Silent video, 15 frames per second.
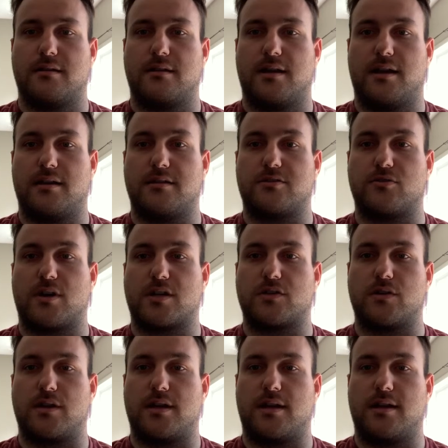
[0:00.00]
And
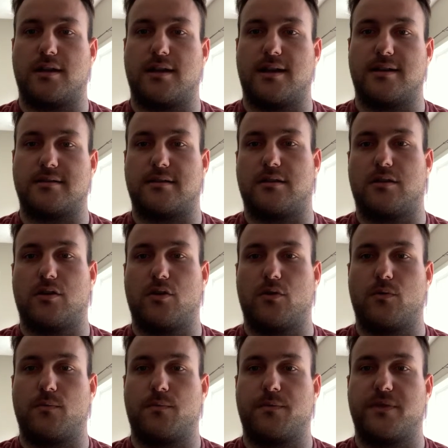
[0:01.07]
structuring it as a
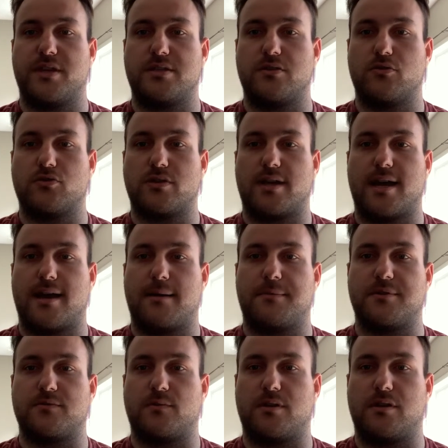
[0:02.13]
loan, this usually
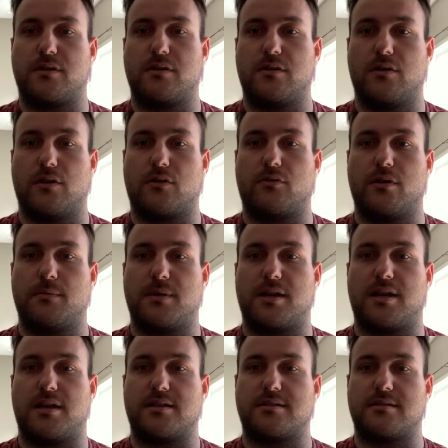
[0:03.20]
happens when your equipment
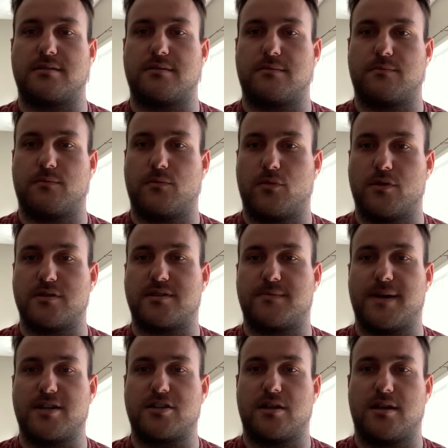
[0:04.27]
gets more
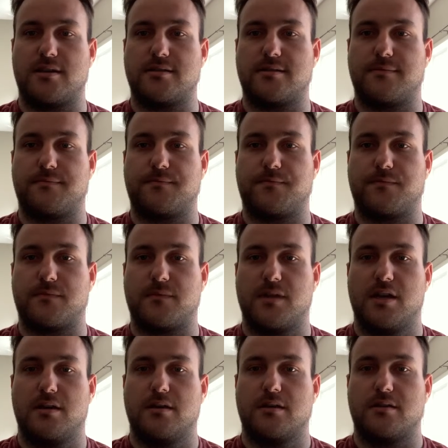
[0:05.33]
specialized.
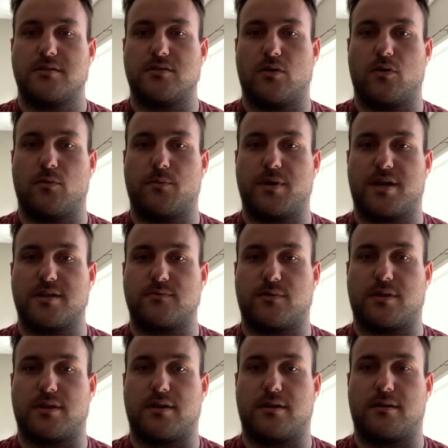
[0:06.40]
So because
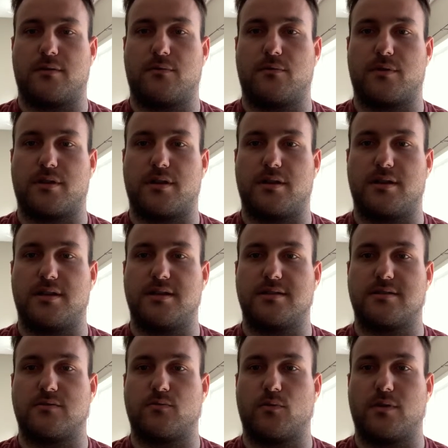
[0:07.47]
with a
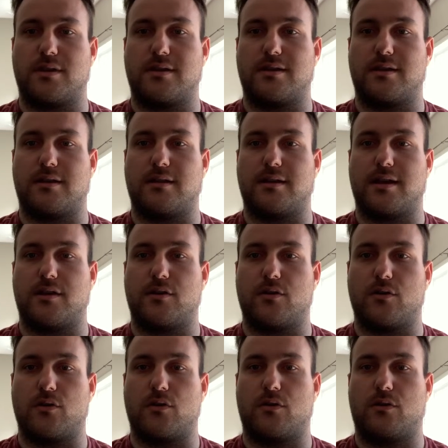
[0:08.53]
lease, really the
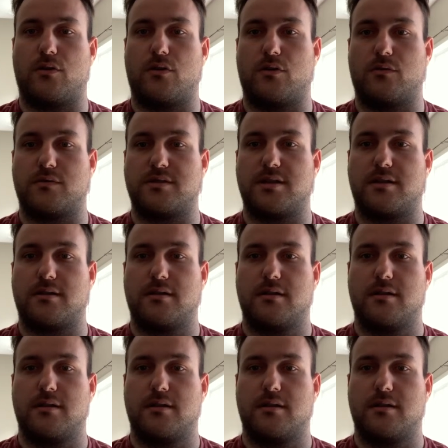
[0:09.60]
lender owns it